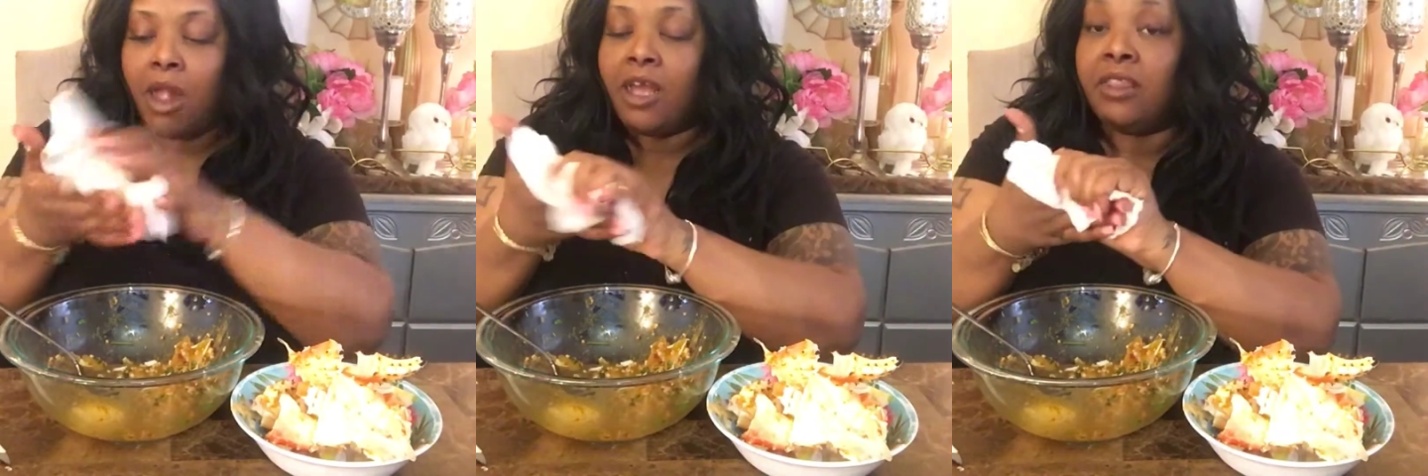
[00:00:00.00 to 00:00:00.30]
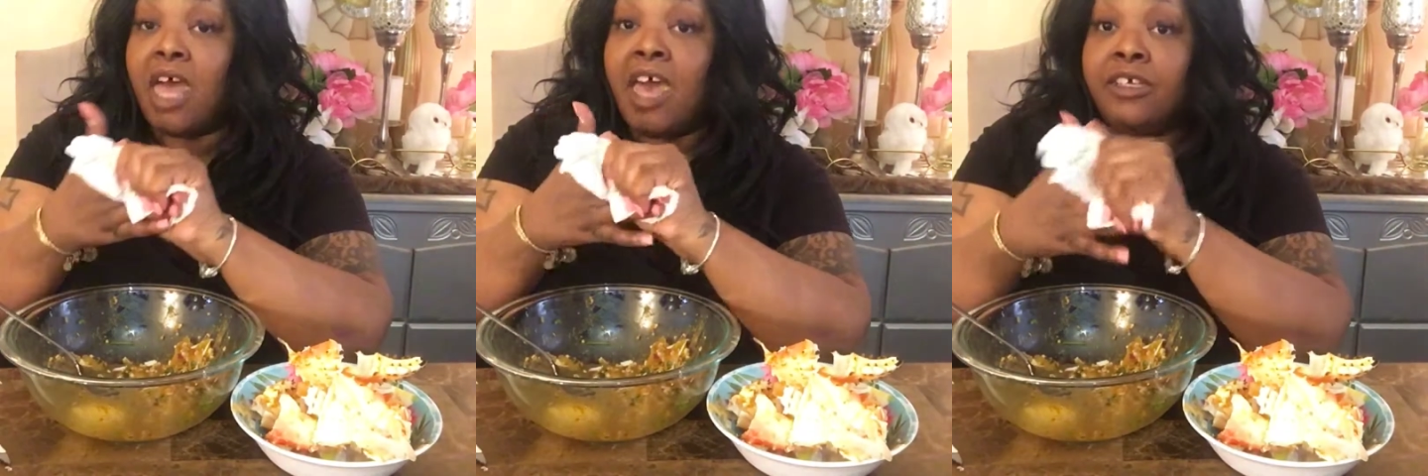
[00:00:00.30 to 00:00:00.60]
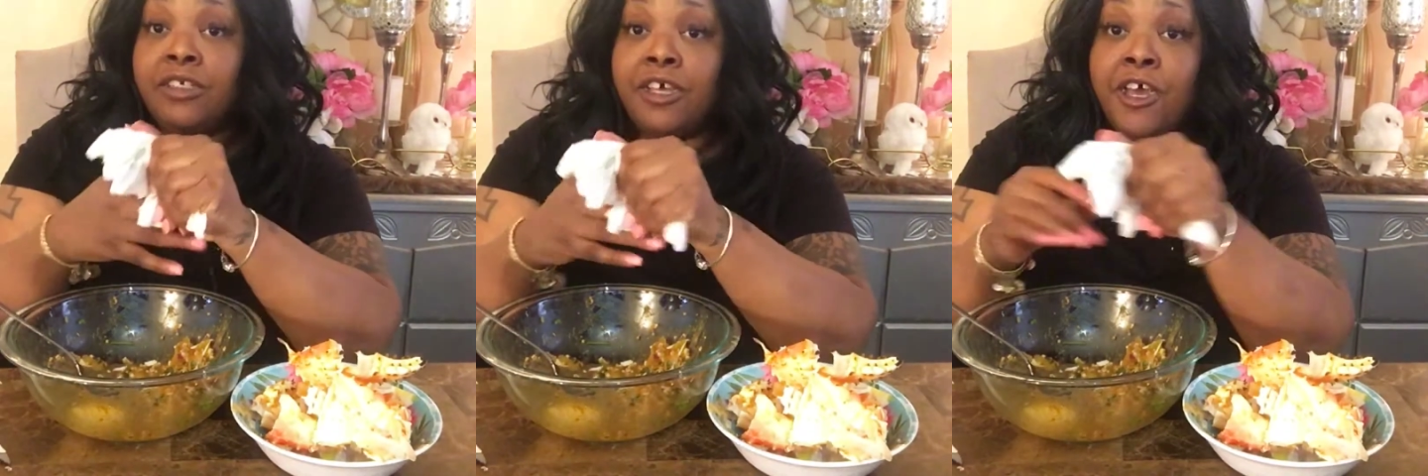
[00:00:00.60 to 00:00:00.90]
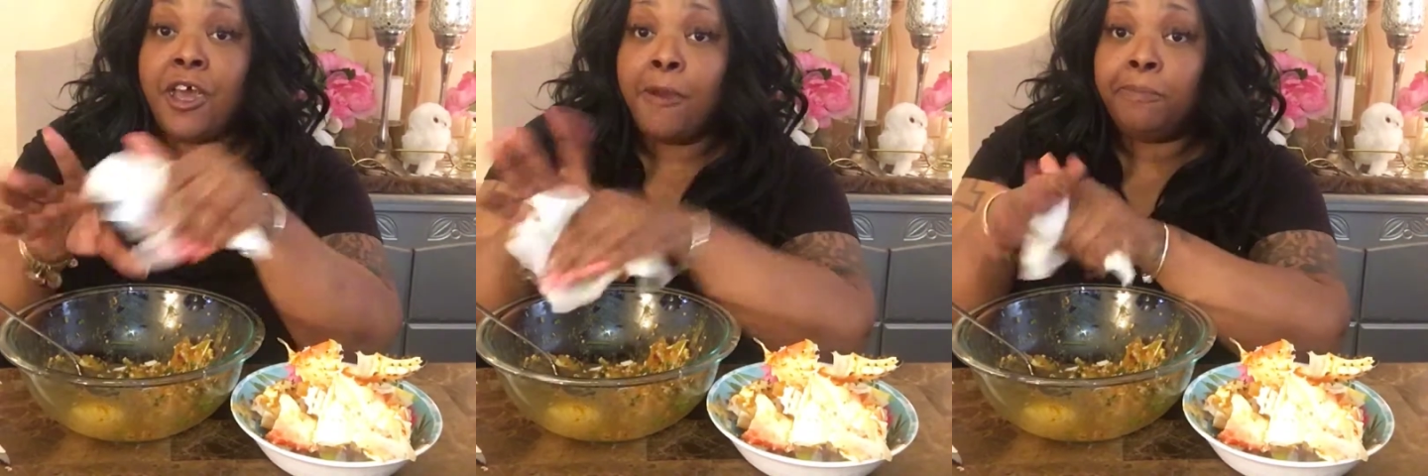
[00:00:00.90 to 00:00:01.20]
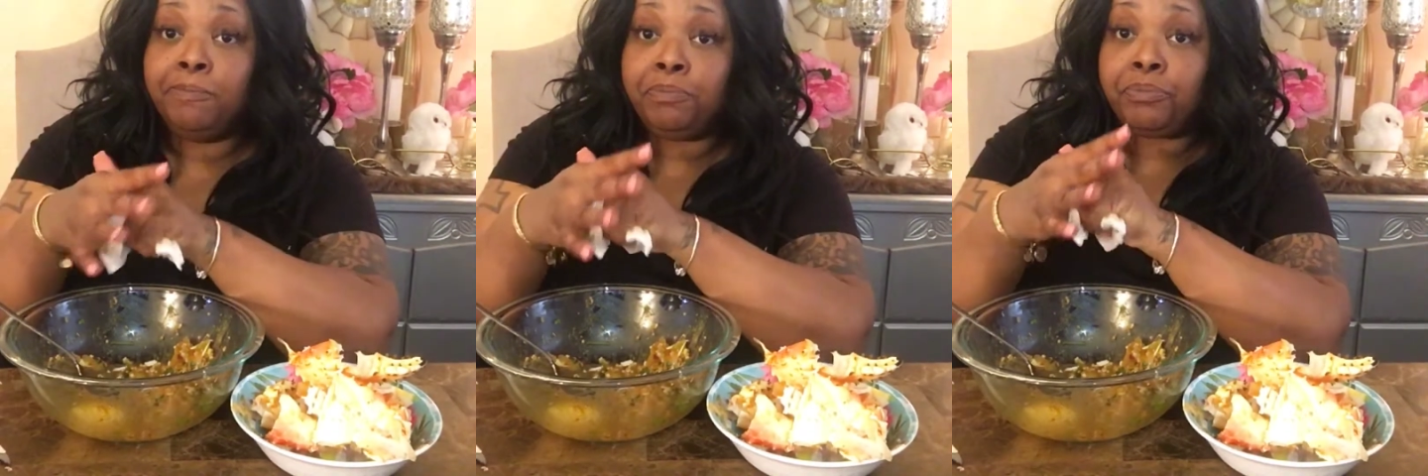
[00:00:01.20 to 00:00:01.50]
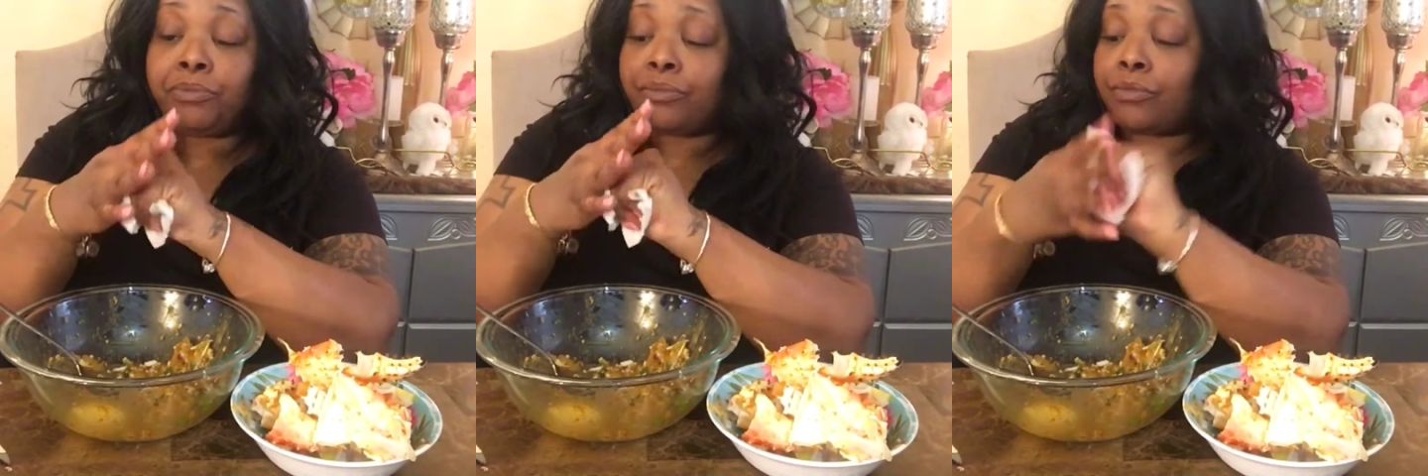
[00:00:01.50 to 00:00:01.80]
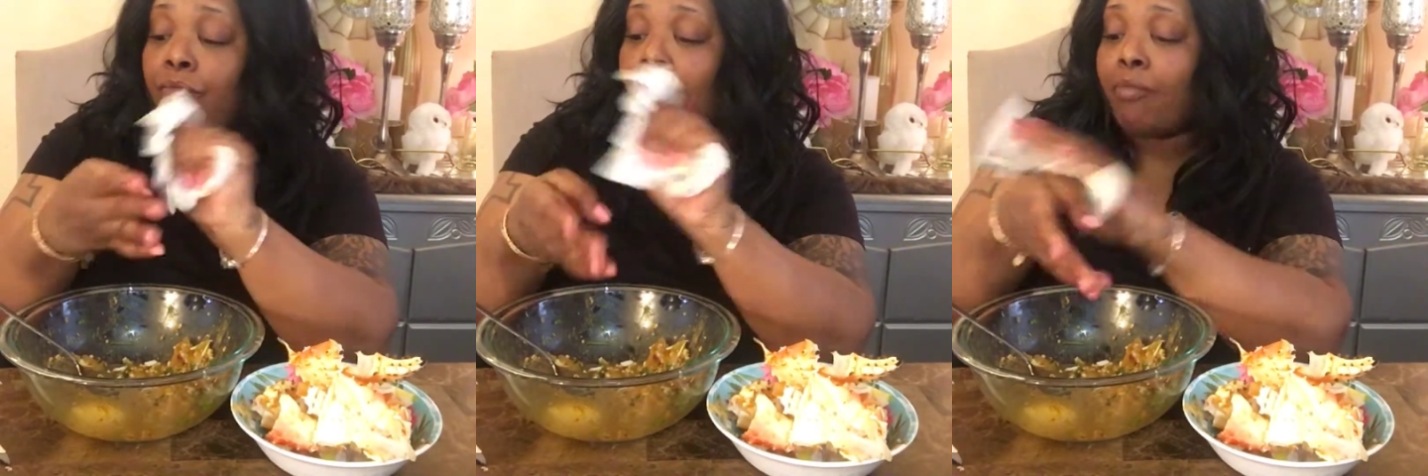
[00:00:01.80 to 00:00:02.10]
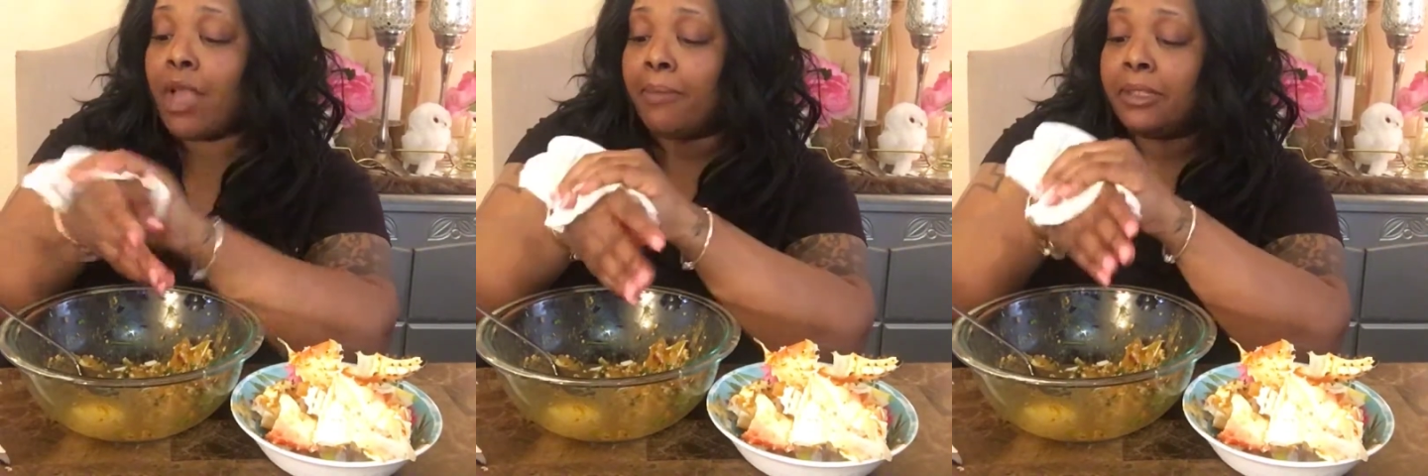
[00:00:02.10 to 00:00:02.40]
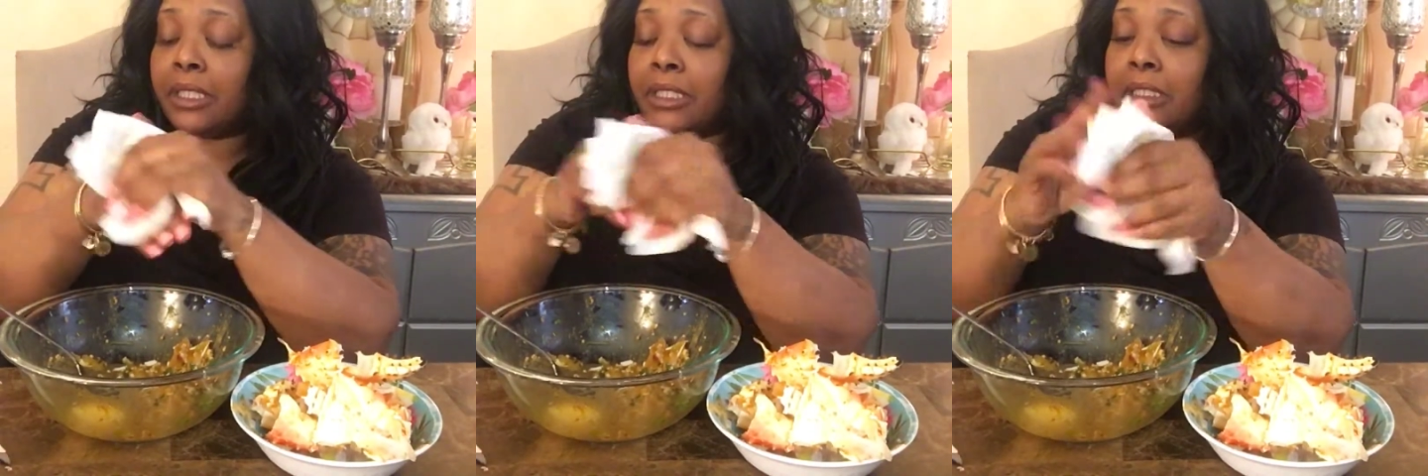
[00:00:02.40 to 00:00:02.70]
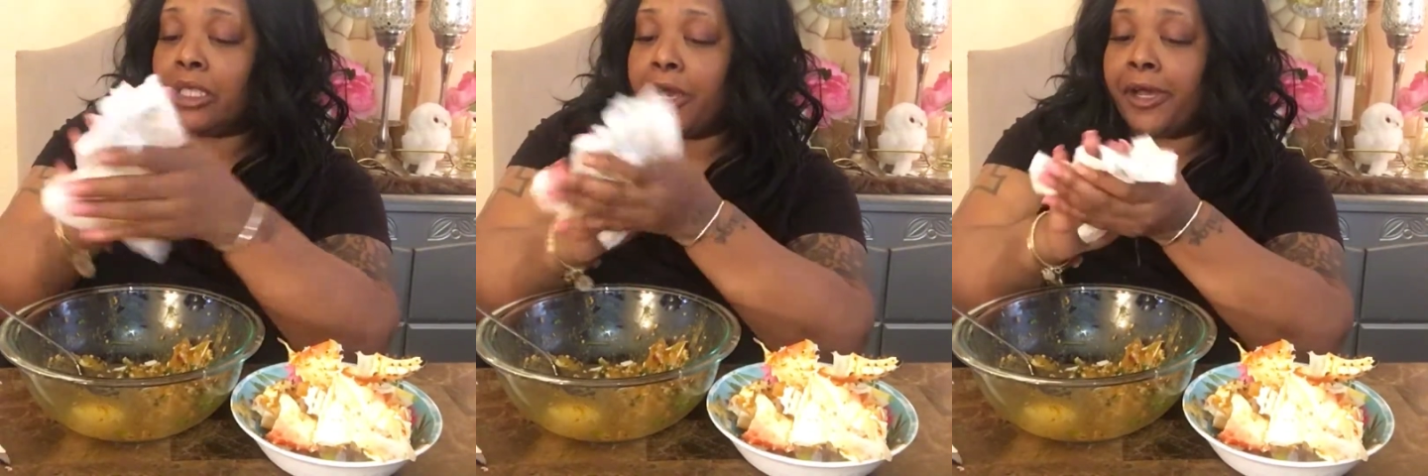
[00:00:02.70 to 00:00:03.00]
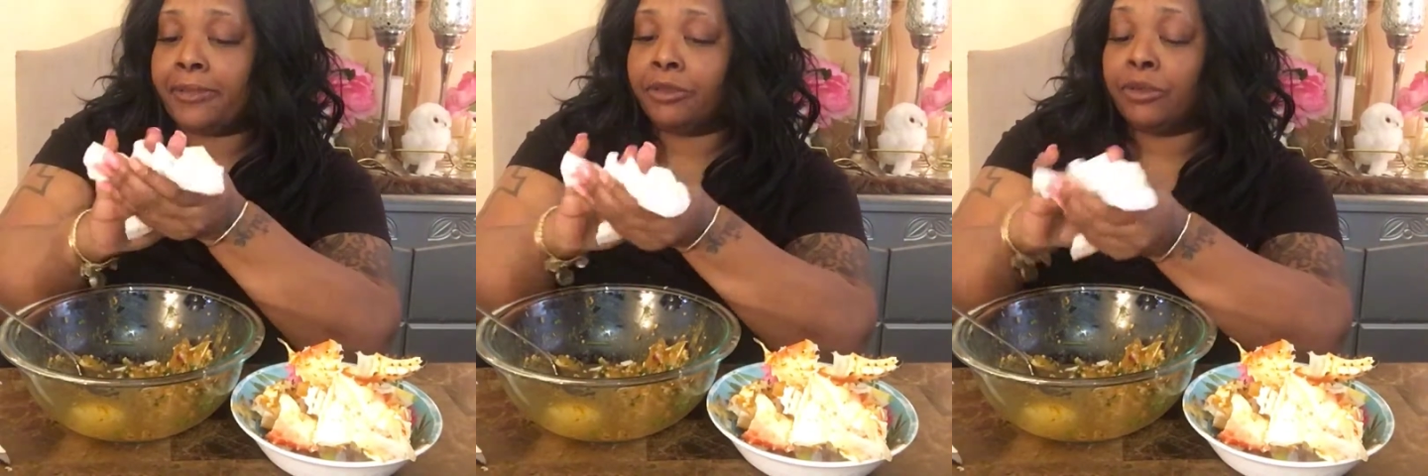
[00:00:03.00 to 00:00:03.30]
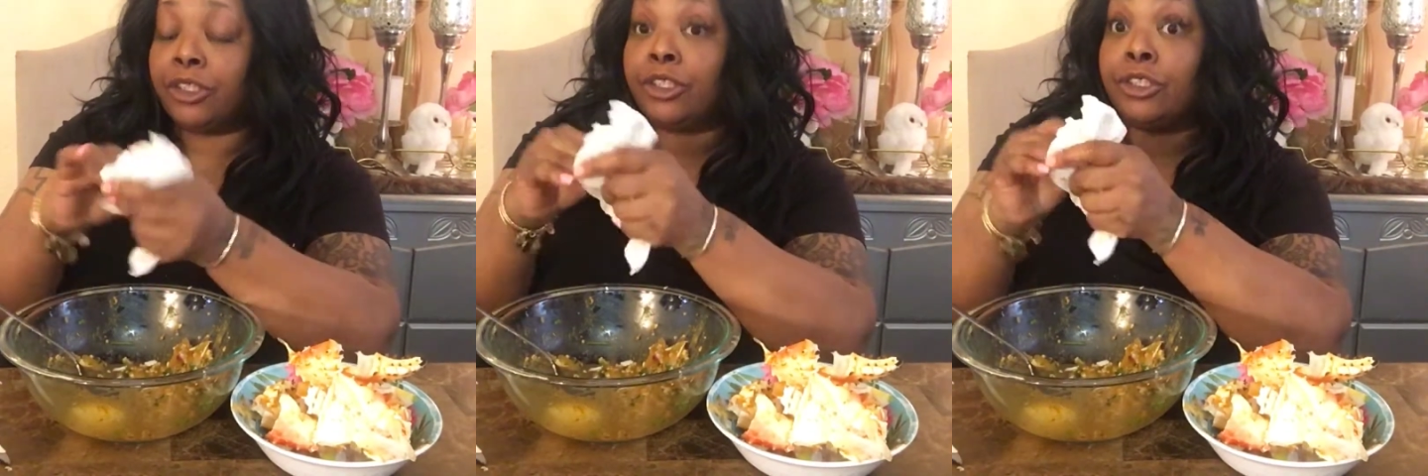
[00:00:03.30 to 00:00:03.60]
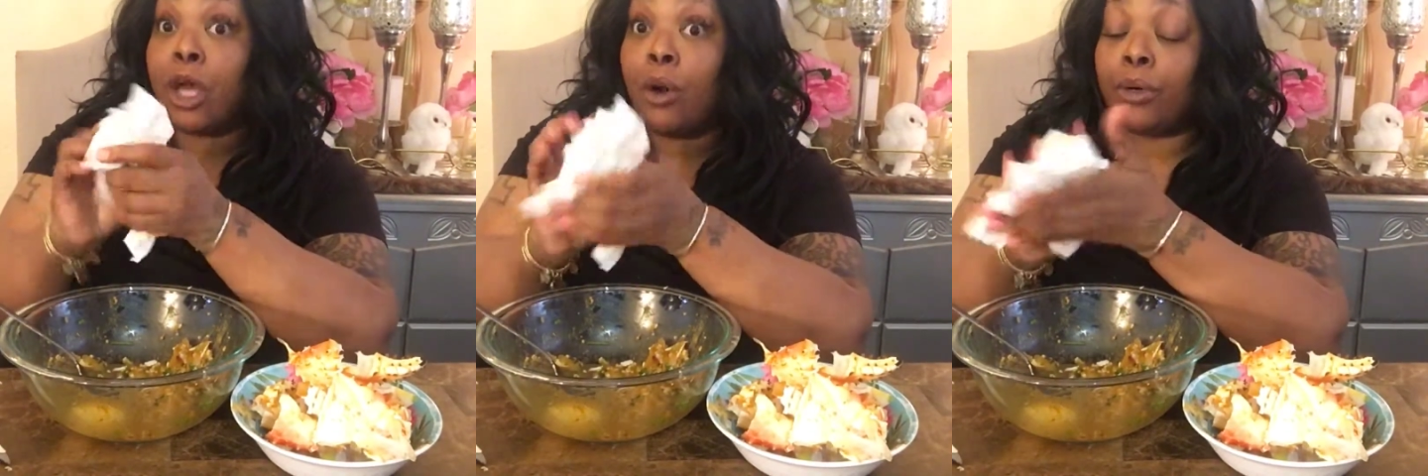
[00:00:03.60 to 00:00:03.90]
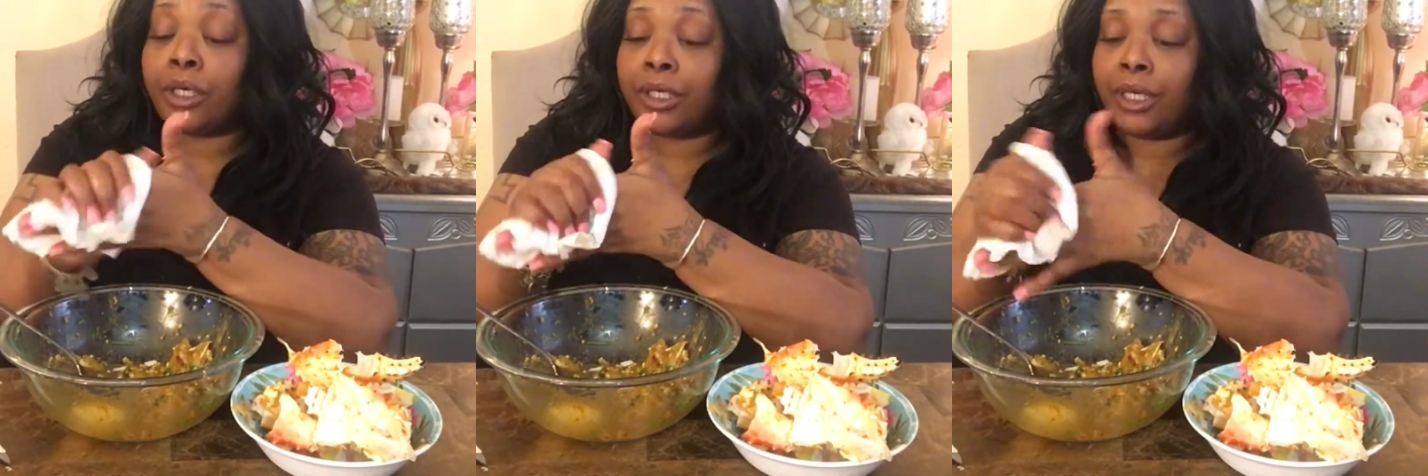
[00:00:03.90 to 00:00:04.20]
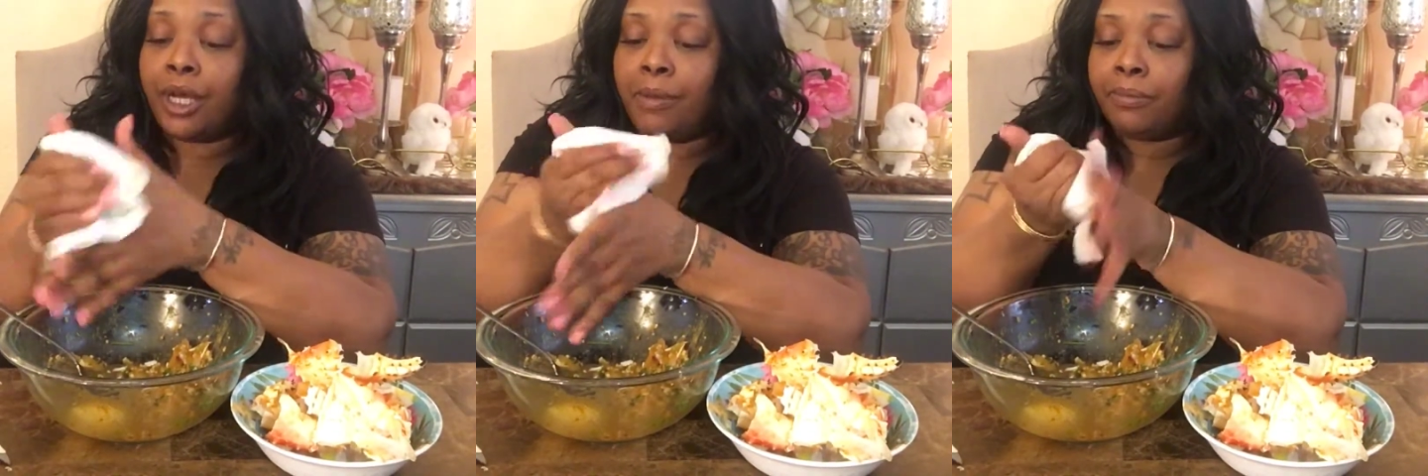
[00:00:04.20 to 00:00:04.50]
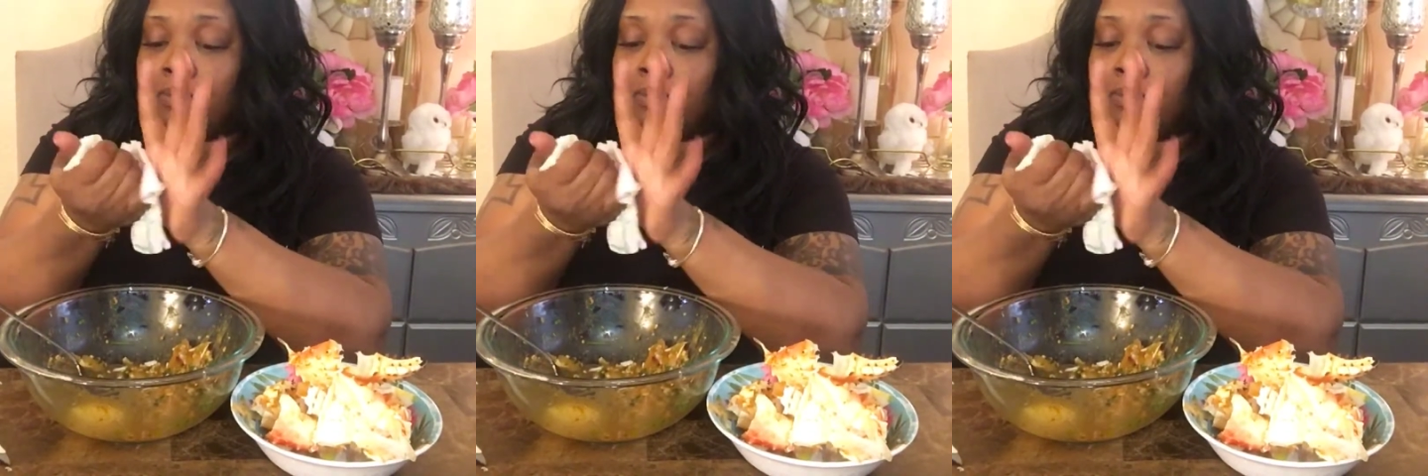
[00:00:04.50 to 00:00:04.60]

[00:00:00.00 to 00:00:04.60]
And that is it. I'm done, y'all. It was so good.